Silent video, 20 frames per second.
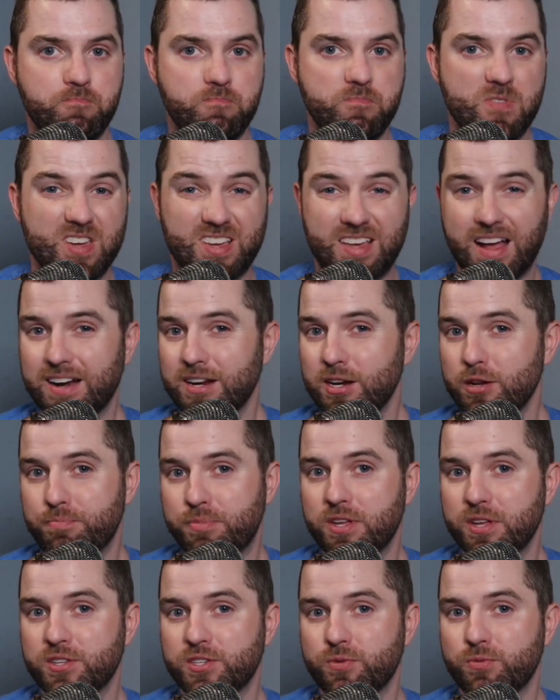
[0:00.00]
it kind of
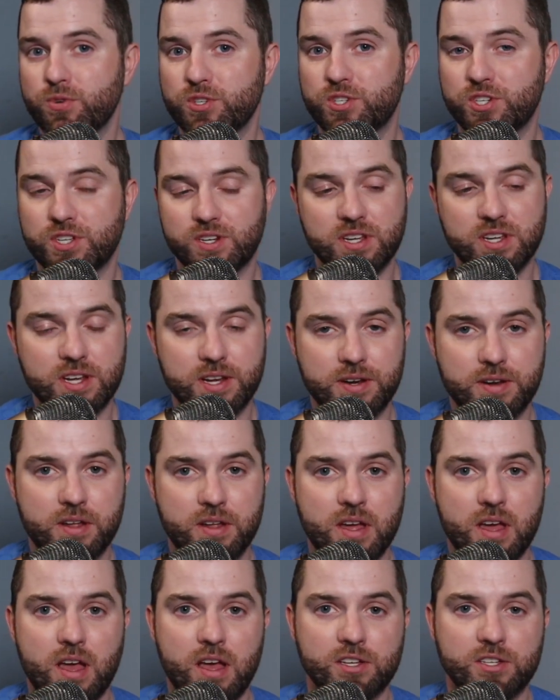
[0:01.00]
depends on what you need.
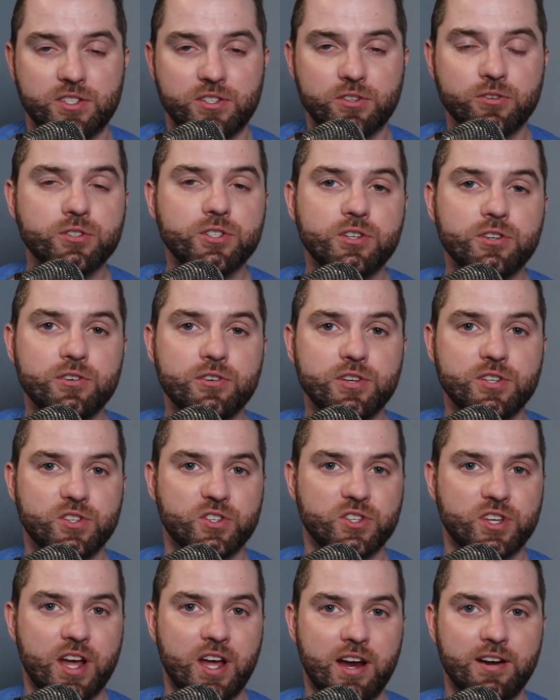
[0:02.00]
SteelSeries is
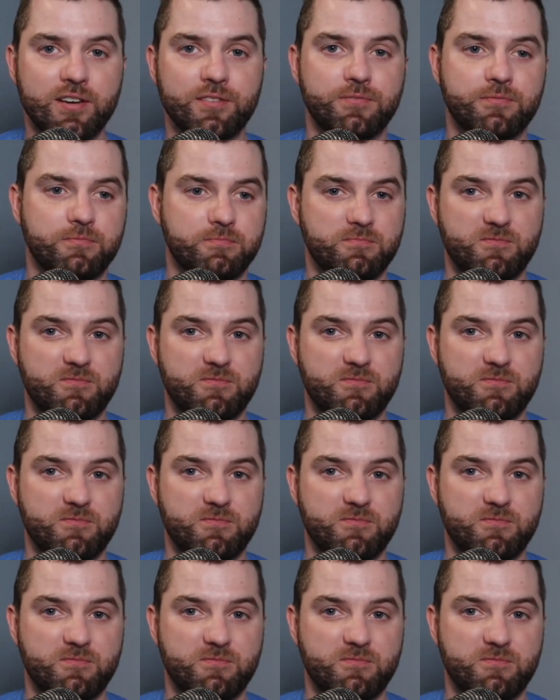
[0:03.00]
kind of